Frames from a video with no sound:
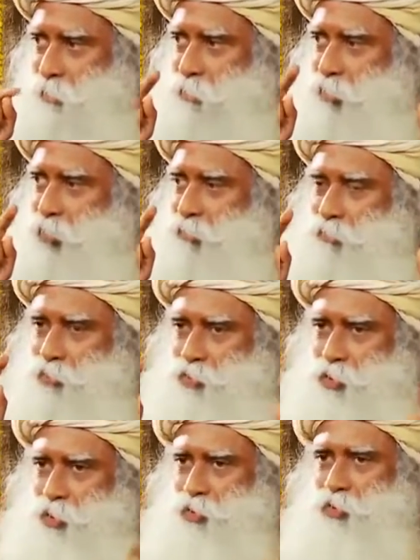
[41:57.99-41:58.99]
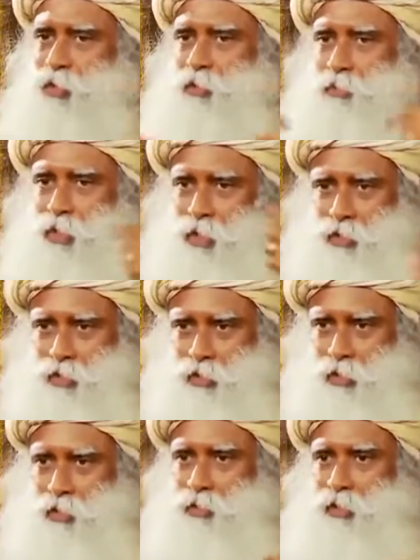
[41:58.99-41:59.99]
Because you've chosen a market
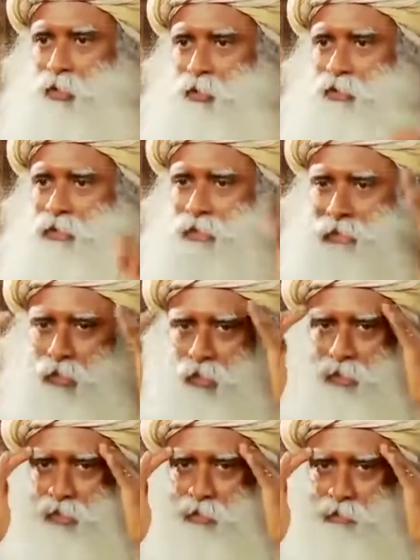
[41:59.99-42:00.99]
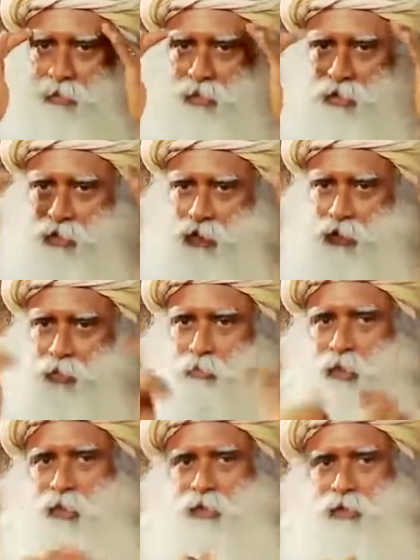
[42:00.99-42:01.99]
economy. See, this is not a simple decision to
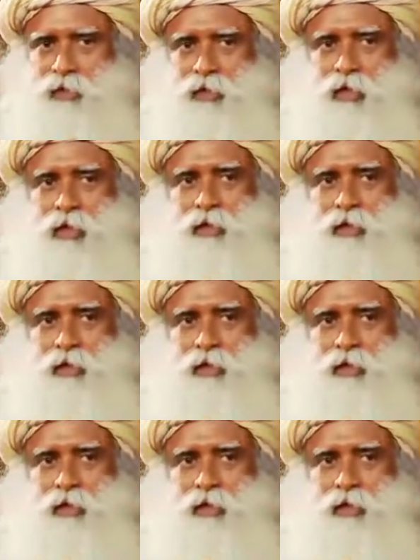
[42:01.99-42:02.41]
make.